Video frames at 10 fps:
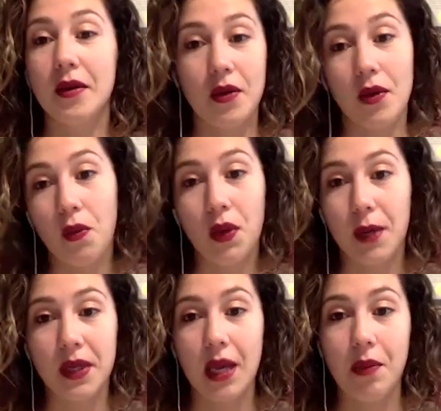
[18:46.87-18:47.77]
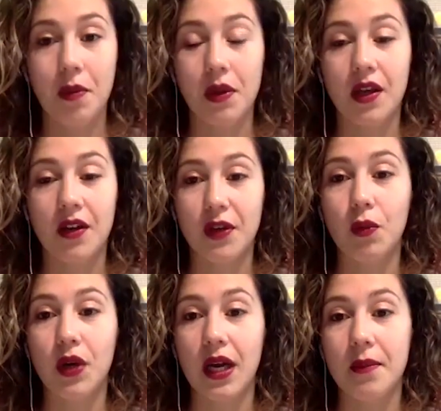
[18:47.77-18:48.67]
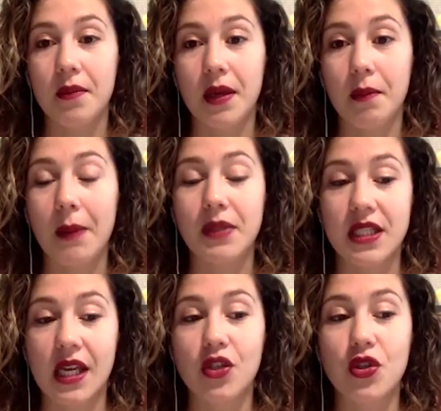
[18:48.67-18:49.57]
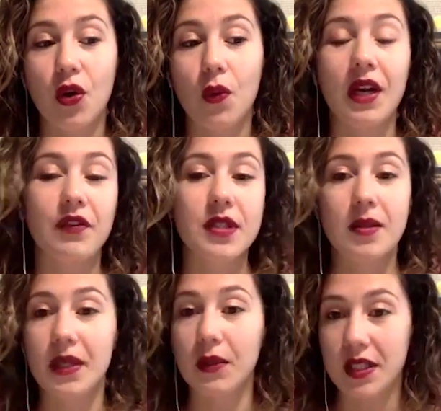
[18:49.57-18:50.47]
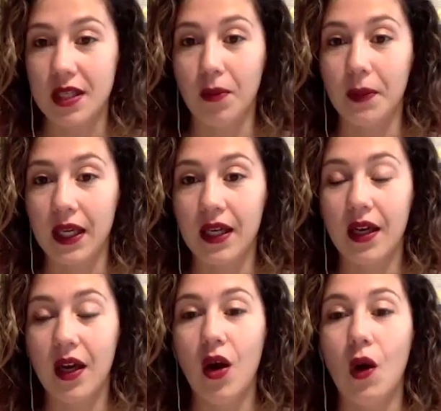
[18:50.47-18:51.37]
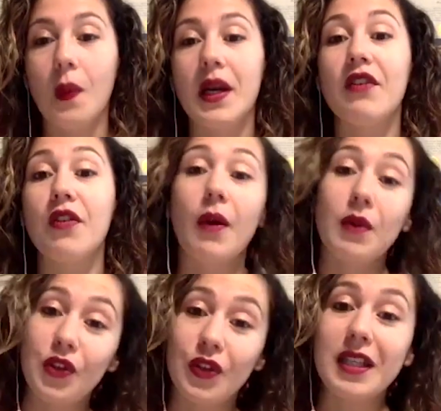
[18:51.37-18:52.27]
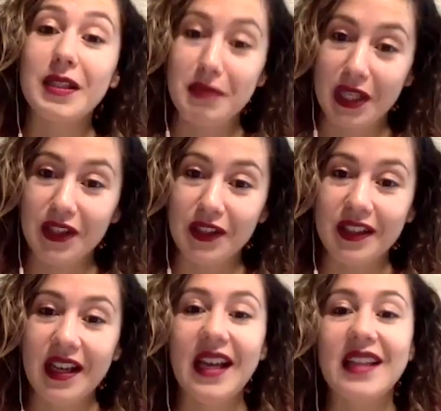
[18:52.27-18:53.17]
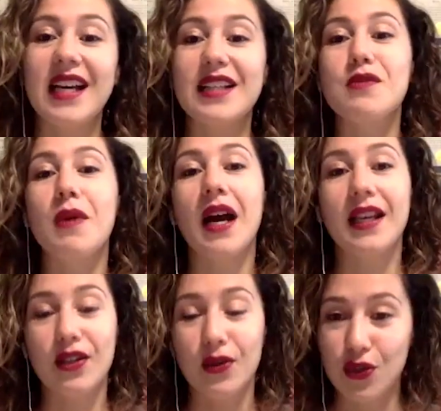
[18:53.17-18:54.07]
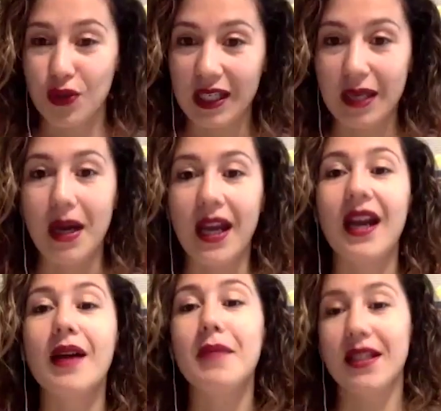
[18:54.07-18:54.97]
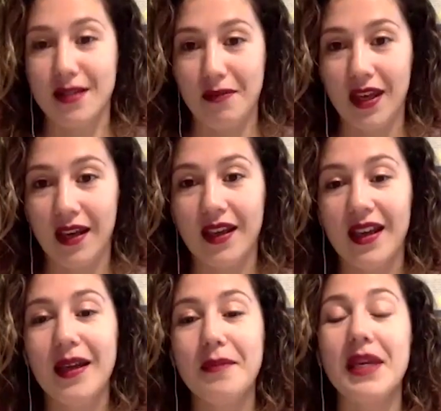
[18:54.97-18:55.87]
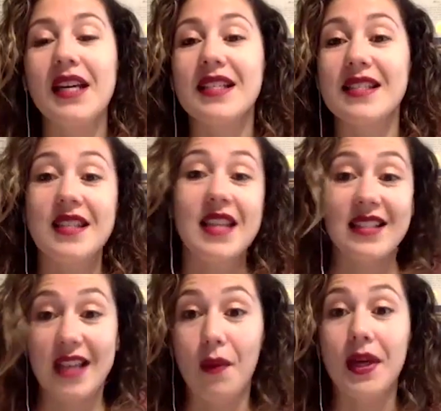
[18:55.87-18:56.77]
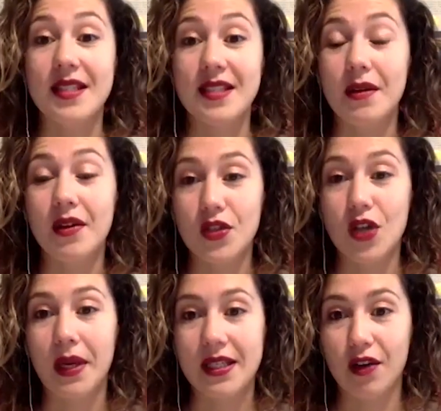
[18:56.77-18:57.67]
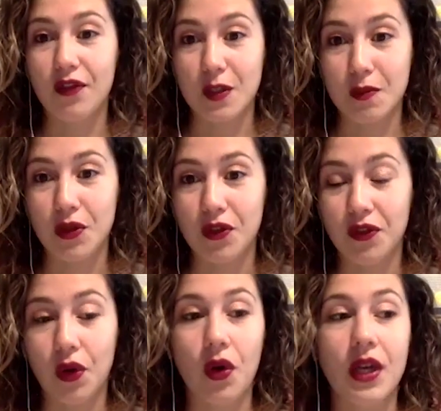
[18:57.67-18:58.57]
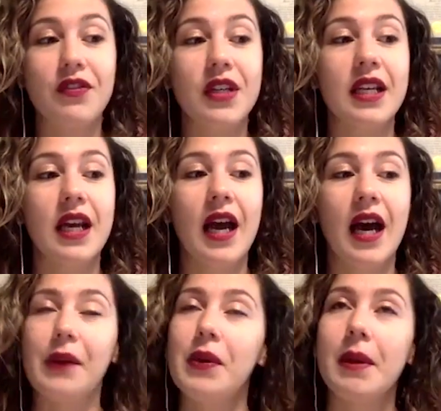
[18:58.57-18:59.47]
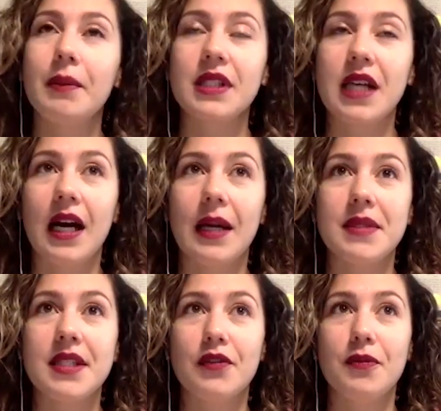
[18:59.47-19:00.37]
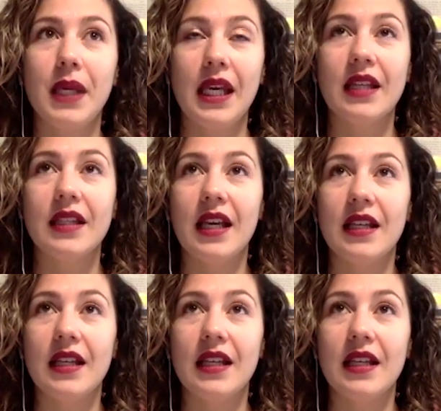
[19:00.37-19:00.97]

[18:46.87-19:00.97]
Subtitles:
what I'm capable of and what I'm in my potential whenever somebody would tell me, or whenever I would look in the mirror. And that's why, straightening my hair meant something, because that's how I saw myself as beautiful. Or even I remember times of being in